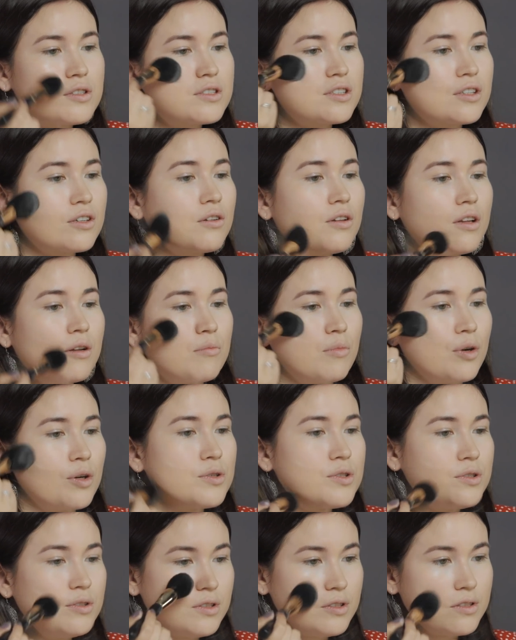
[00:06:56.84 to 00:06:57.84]
circular
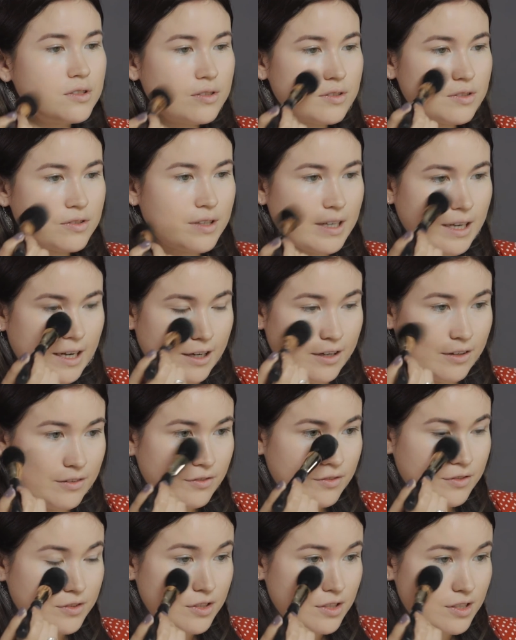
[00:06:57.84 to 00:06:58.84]
motions to kind of
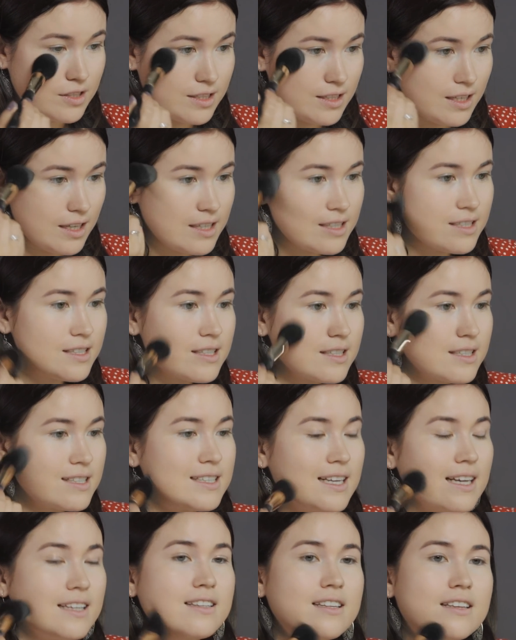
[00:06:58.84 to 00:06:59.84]
just
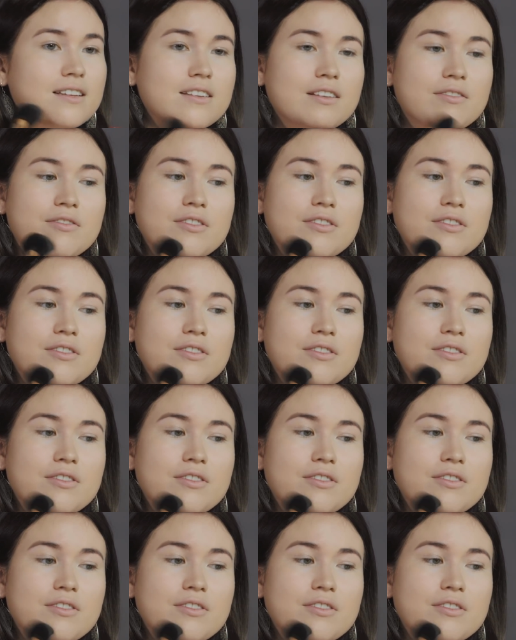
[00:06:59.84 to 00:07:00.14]
set the